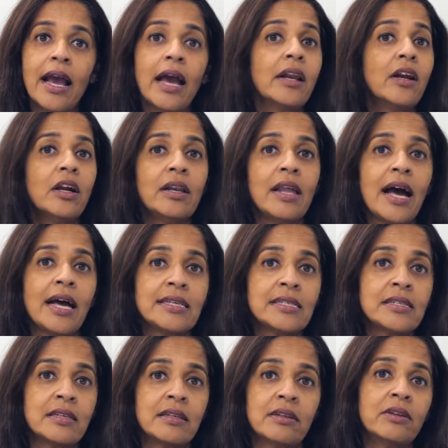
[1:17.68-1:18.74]
And our
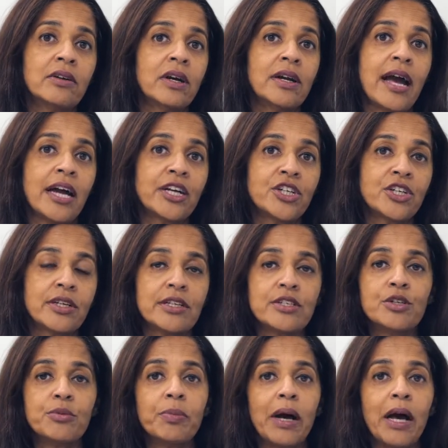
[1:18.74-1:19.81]
last third action
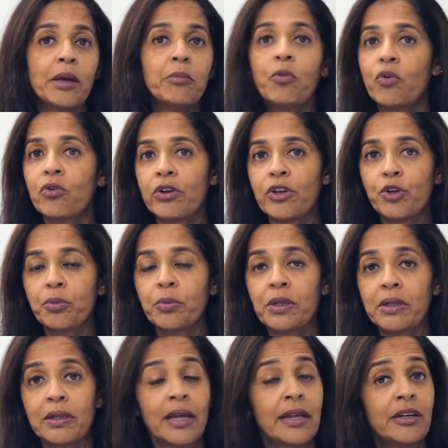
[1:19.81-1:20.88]
is to buy more
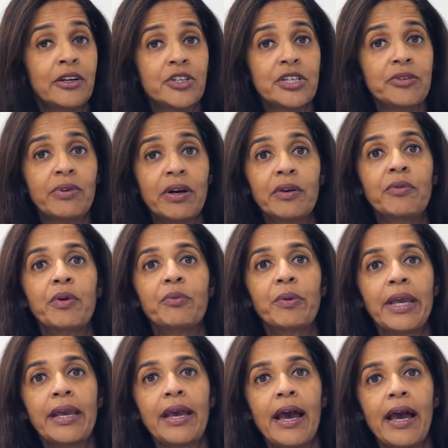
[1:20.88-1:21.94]
renewable energy wherever
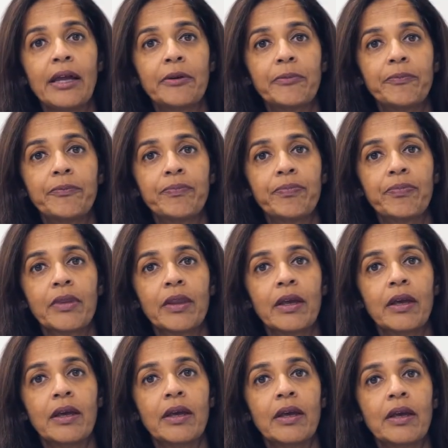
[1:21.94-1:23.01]
we can.
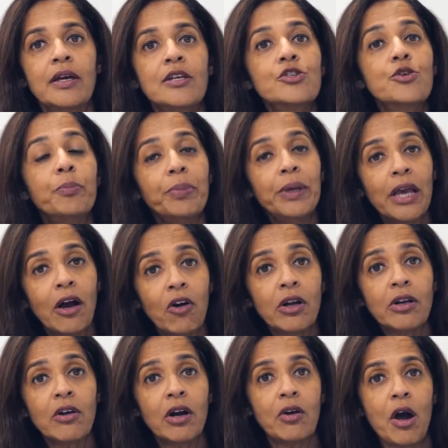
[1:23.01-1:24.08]
So
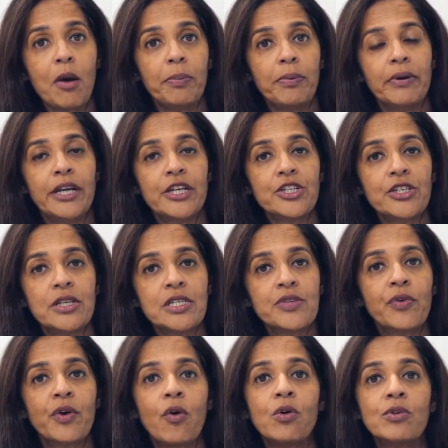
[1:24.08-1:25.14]
beyond our
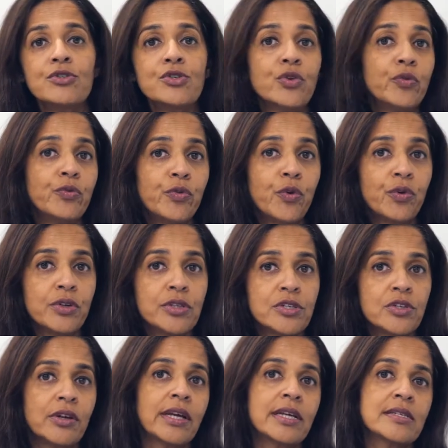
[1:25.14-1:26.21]
operations, we're also
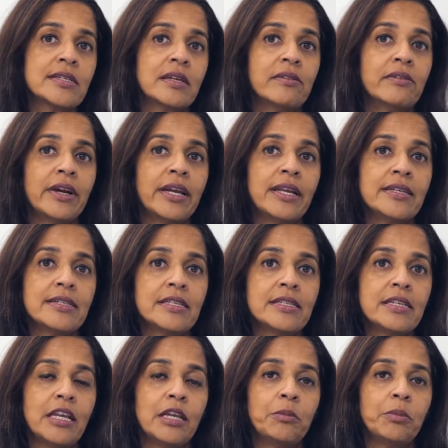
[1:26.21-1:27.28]
focused on accelerating
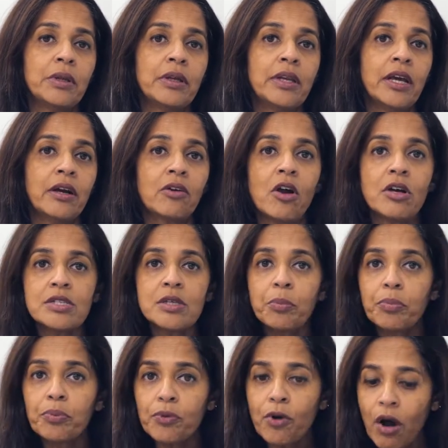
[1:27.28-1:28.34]
sustainability across a
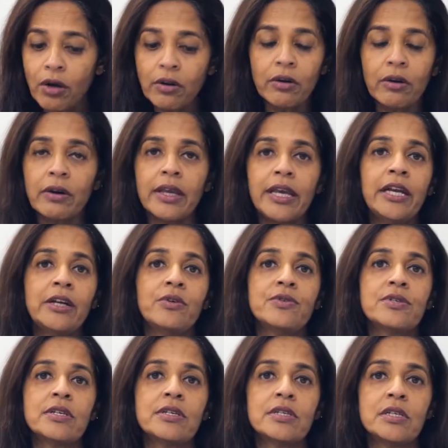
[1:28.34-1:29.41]
broader
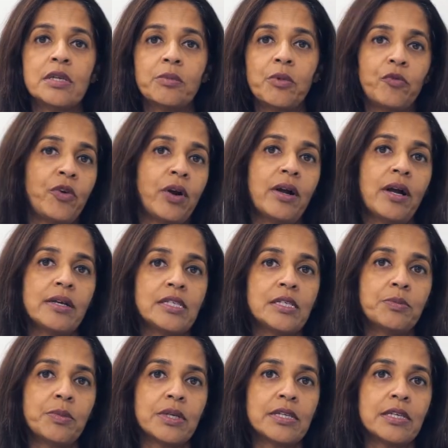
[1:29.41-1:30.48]
ecosystem of our
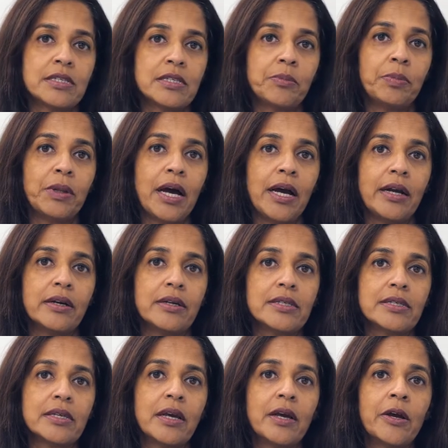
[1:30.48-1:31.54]
customers and
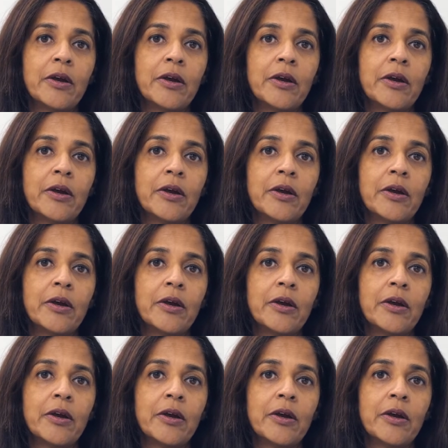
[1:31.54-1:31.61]
suppliers.